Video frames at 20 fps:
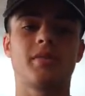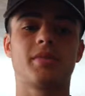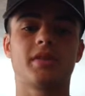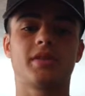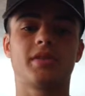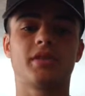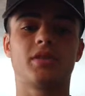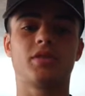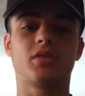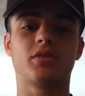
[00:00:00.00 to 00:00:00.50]

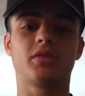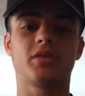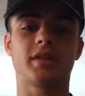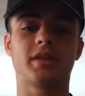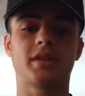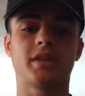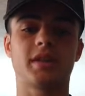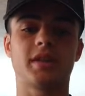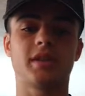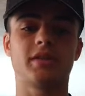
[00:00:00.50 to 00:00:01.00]
because he
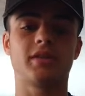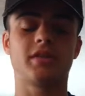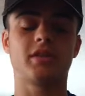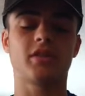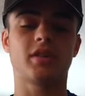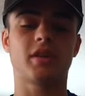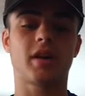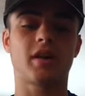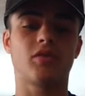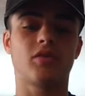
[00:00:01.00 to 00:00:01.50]
knows that
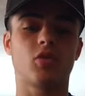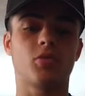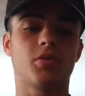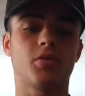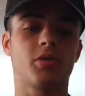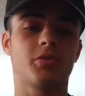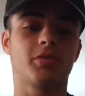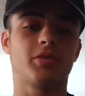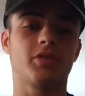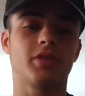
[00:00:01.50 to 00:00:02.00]
Lenny's going to have
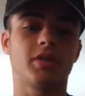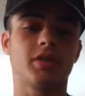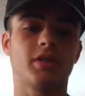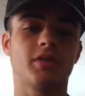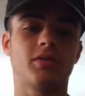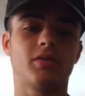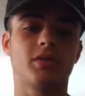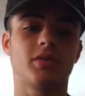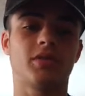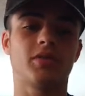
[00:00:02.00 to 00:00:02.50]
no purpose to
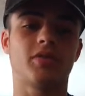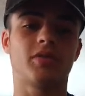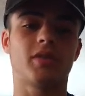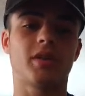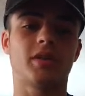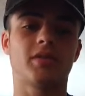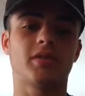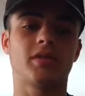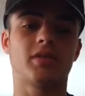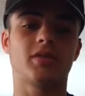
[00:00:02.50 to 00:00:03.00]
live once he
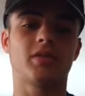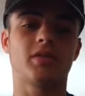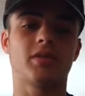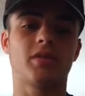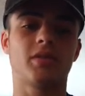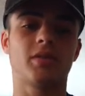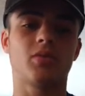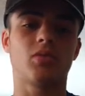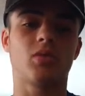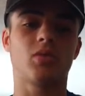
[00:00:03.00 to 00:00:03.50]
finds out
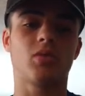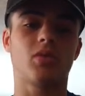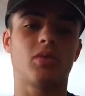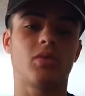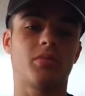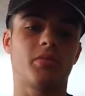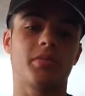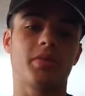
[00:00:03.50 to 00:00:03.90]
that they won't